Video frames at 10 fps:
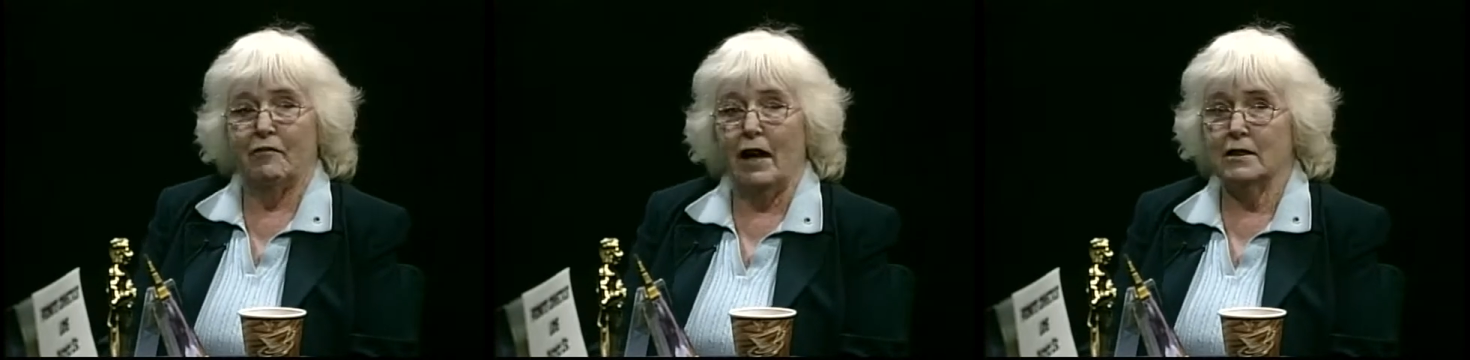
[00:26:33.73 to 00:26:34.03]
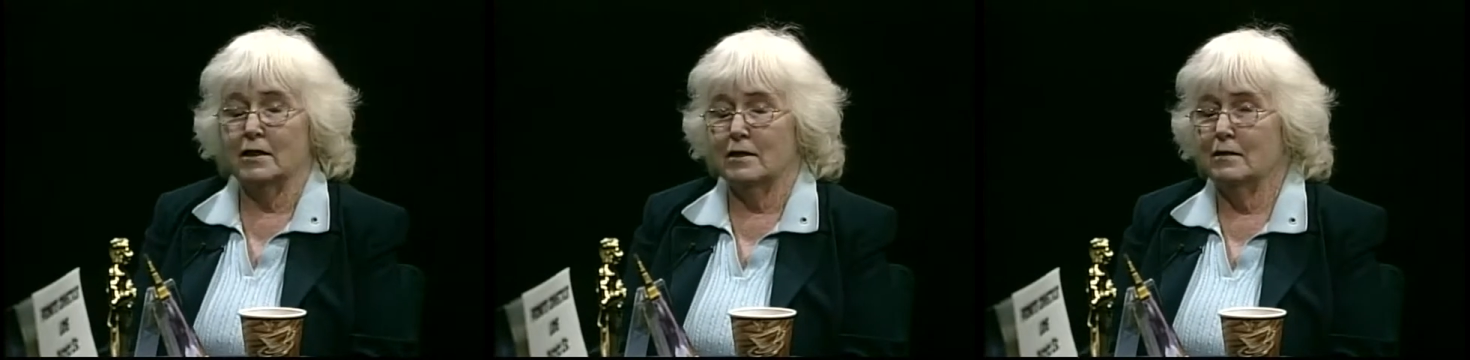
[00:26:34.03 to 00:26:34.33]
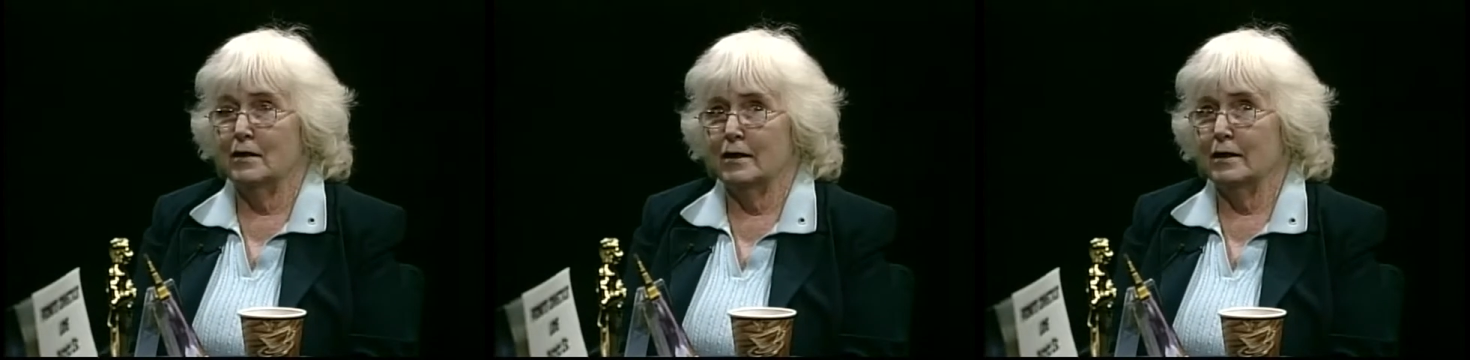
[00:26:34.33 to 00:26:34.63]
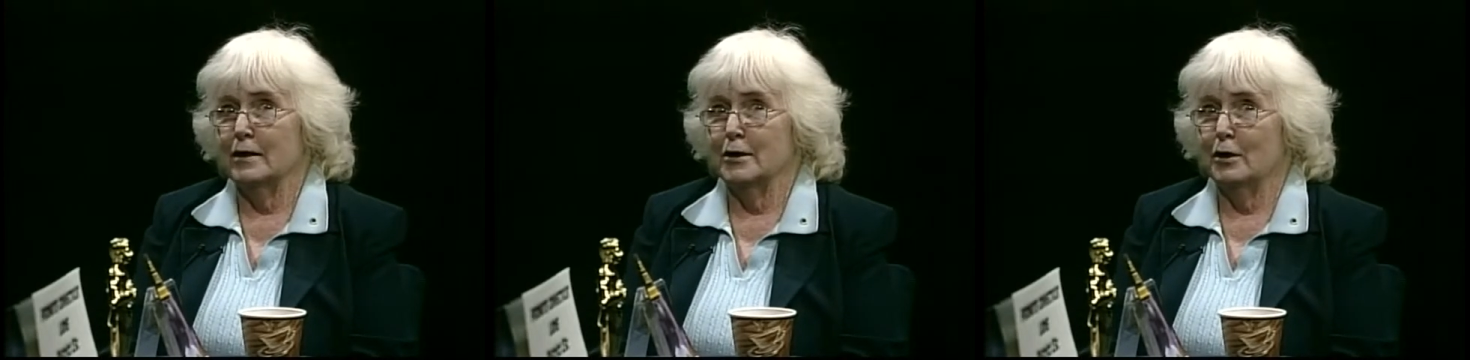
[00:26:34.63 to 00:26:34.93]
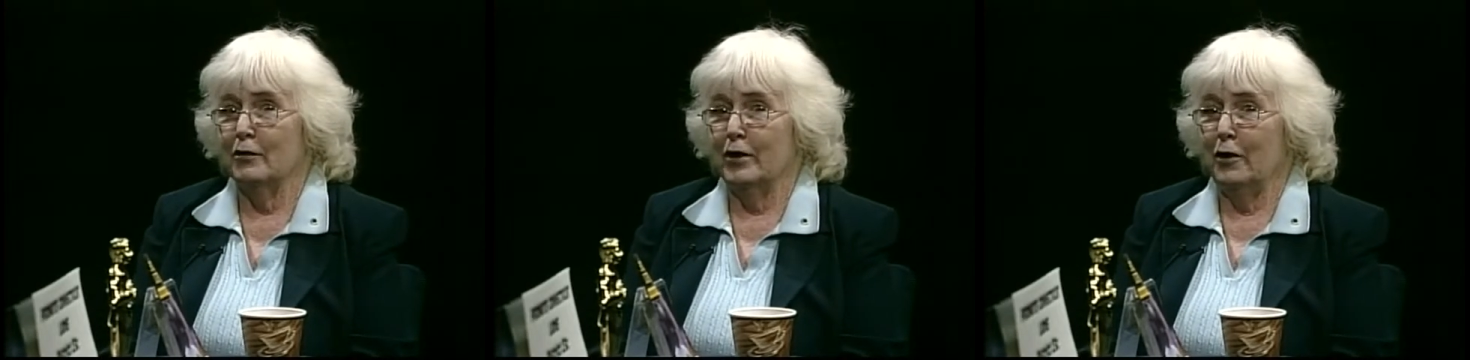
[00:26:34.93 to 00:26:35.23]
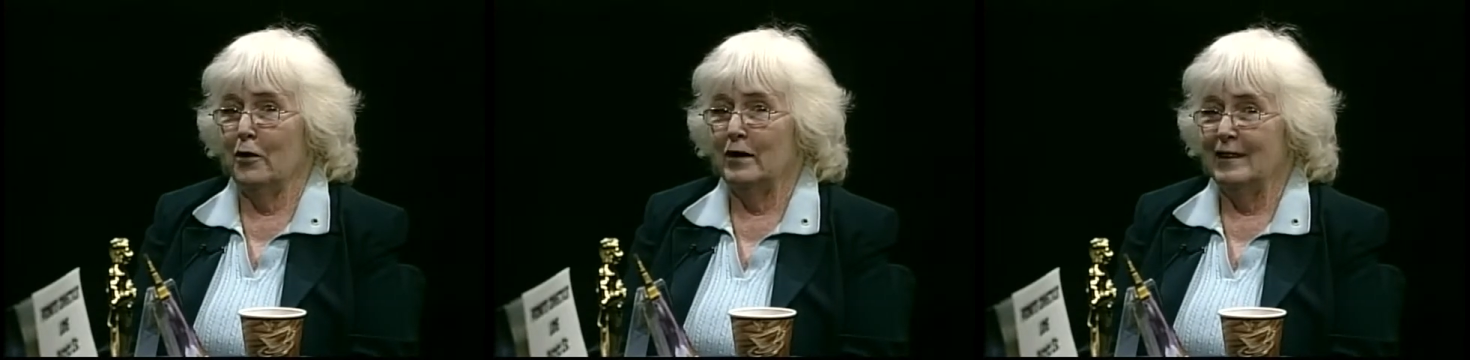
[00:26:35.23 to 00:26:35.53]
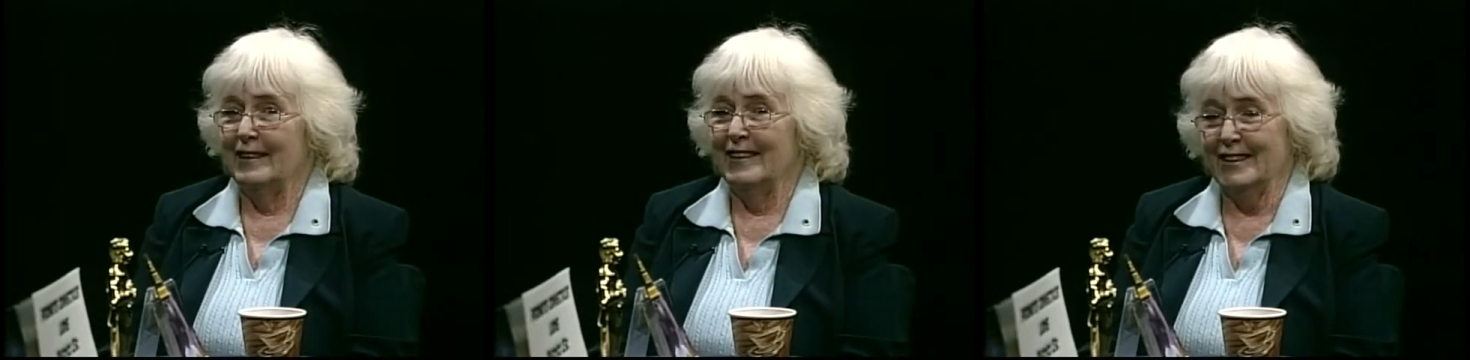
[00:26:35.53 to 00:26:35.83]
I says, nothing, it's over there.
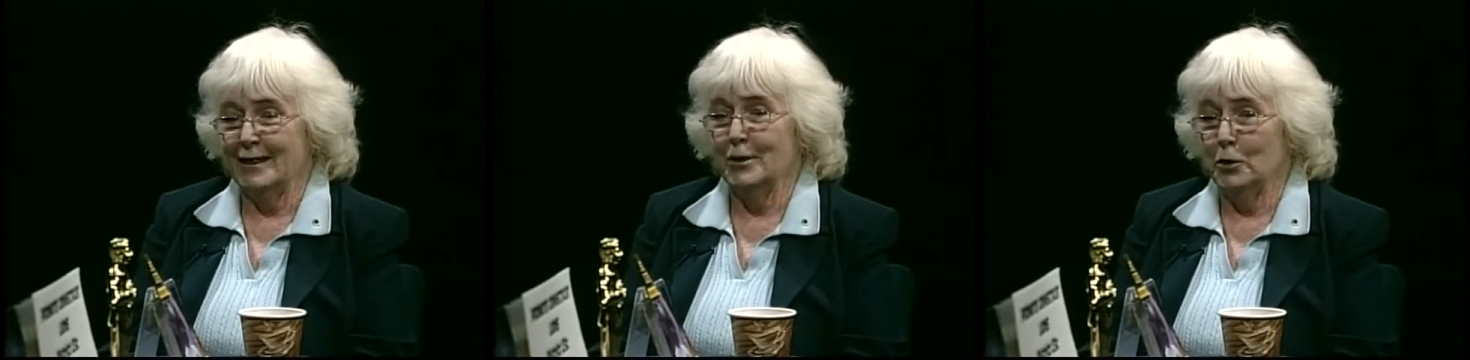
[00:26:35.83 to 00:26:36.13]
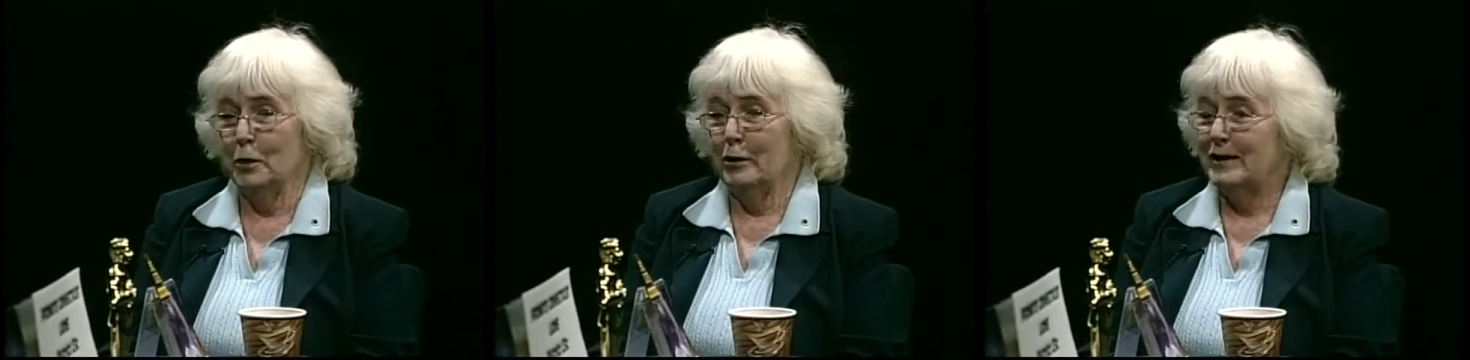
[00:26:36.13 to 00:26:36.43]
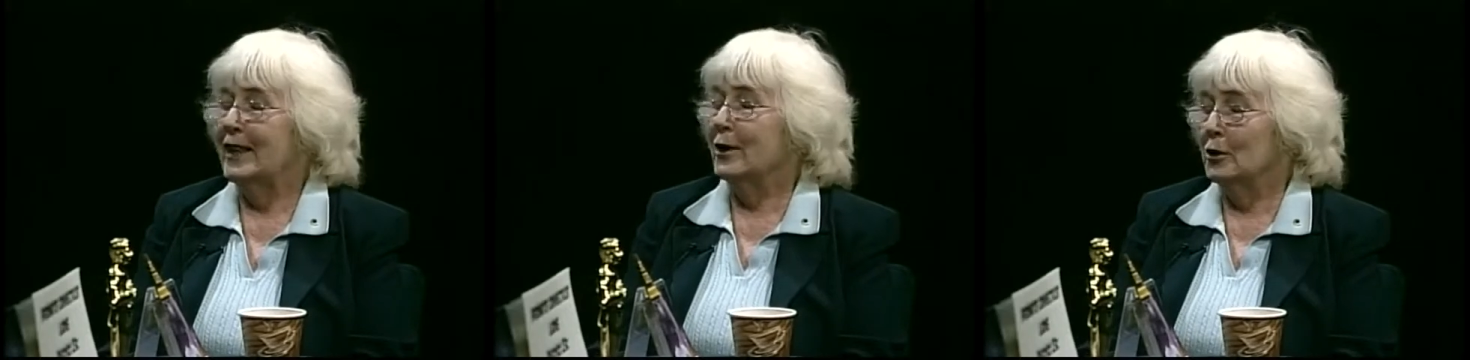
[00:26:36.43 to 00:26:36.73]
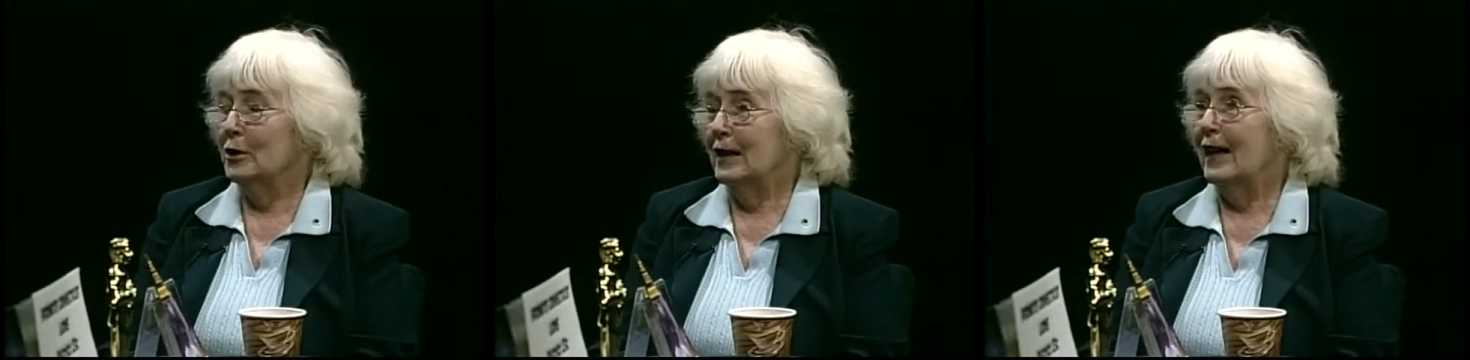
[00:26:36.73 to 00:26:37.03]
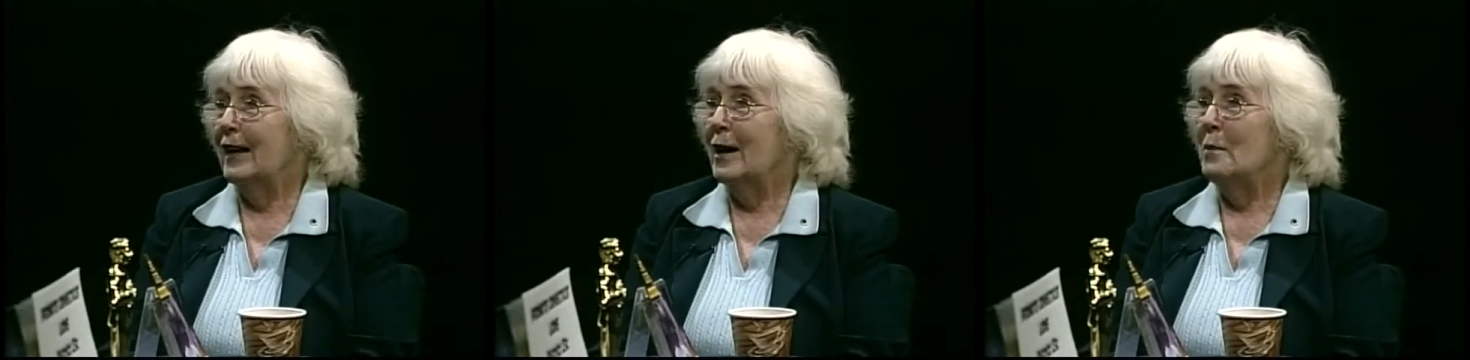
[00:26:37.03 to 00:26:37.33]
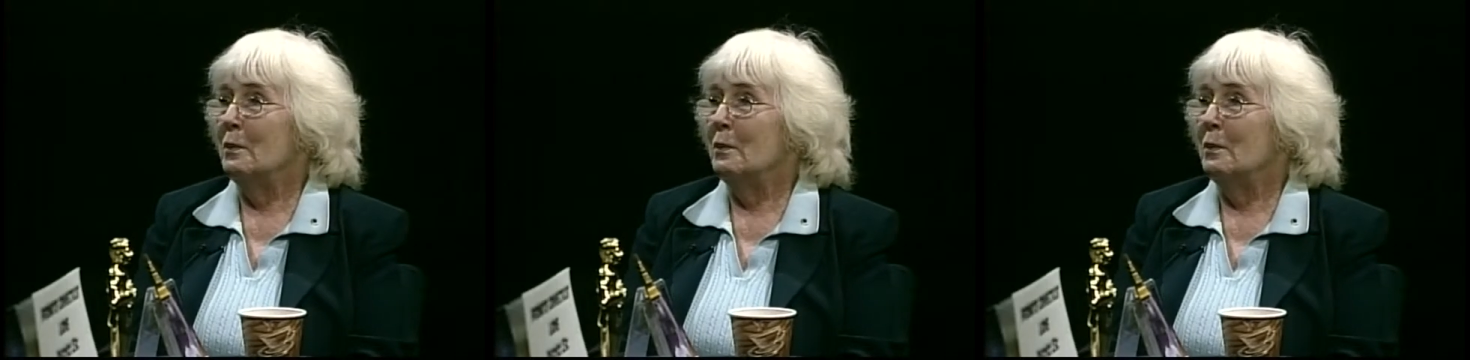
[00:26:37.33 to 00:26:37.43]
And they says, you better take a look at it.